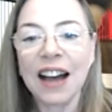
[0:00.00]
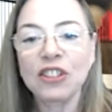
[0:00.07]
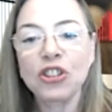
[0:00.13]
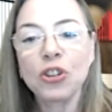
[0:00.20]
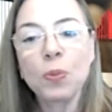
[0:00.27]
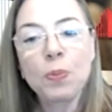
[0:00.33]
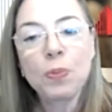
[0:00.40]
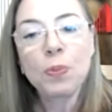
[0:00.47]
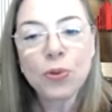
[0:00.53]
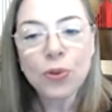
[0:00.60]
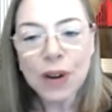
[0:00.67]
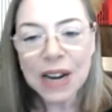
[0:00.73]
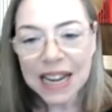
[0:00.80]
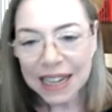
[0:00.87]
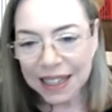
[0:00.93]
to
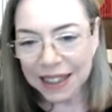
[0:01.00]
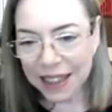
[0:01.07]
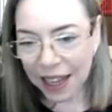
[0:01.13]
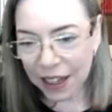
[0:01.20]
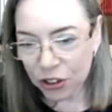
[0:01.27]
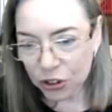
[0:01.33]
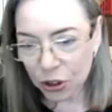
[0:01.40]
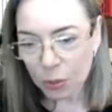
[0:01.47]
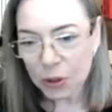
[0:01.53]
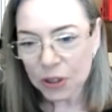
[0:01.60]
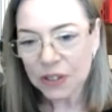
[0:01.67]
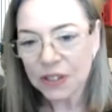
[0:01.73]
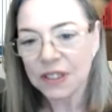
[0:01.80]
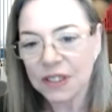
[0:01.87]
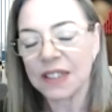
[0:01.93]
bring that
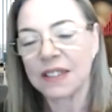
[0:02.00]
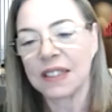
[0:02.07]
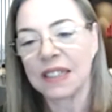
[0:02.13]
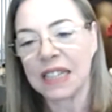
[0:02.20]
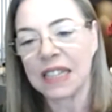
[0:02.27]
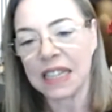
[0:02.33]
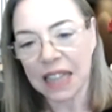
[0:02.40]
domesticity,